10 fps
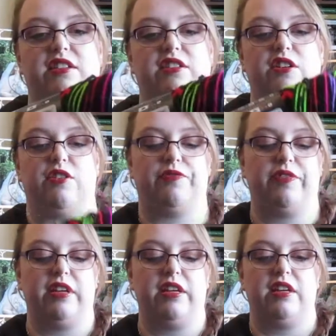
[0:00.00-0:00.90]
So
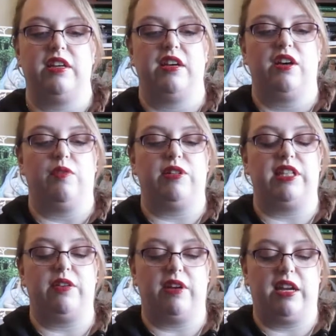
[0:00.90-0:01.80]
we'll
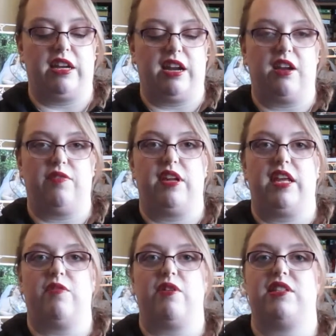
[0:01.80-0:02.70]
see what I knit out of it.
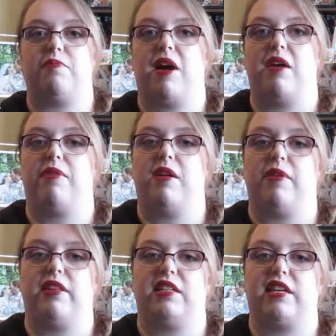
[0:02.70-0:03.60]
He wants a pom-pom
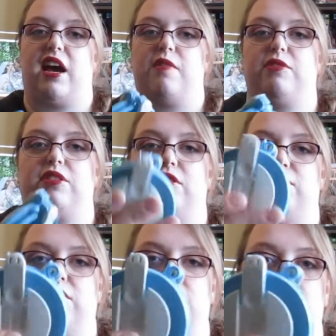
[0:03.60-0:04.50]
on the top, so
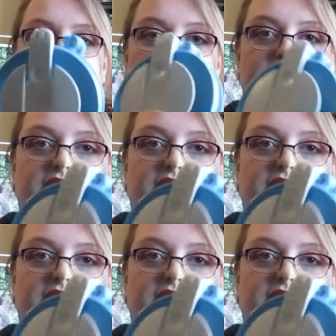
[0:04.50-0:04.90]
of course